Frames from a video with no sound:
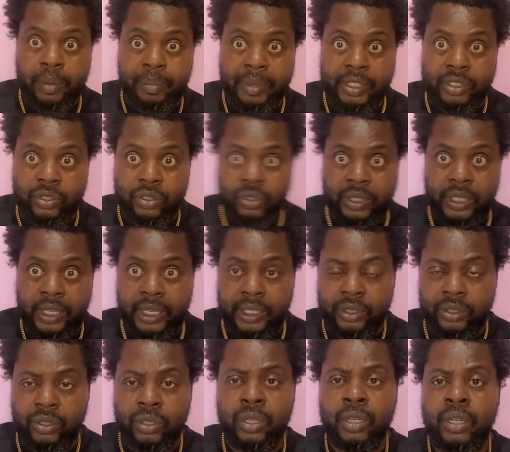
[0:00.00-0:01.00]
Make sure that
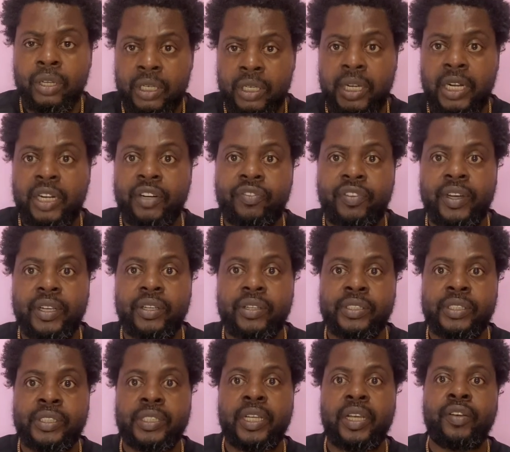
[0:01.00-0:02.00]
you clarify
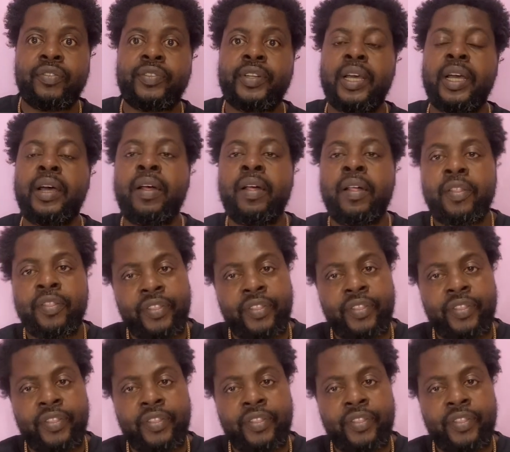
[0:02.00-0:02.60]
yourself that